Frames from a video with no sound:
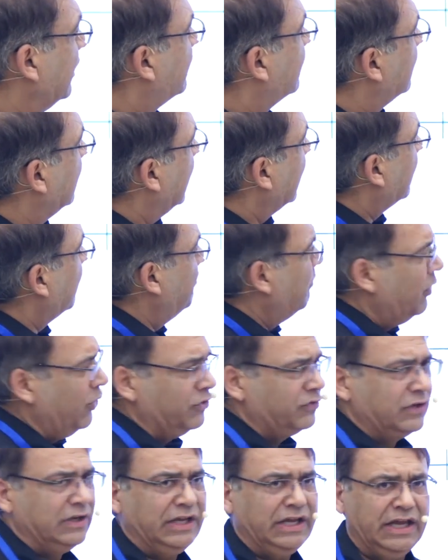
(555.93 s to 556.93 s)
it's like
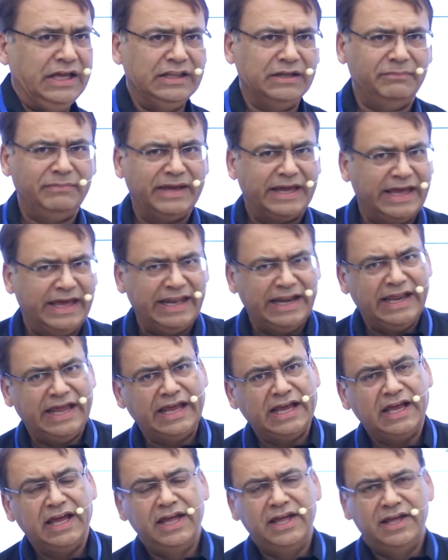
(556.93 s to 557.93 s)
mostly in the
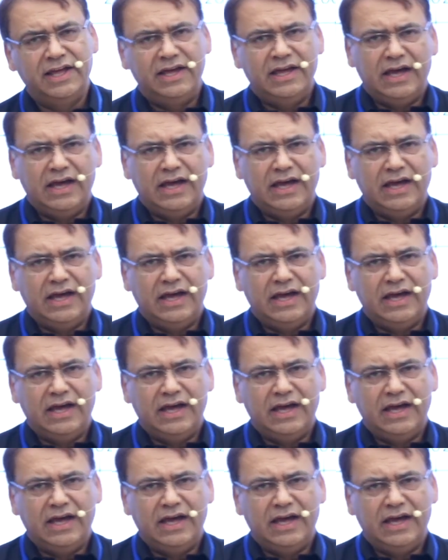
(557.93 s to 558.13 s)
beginning,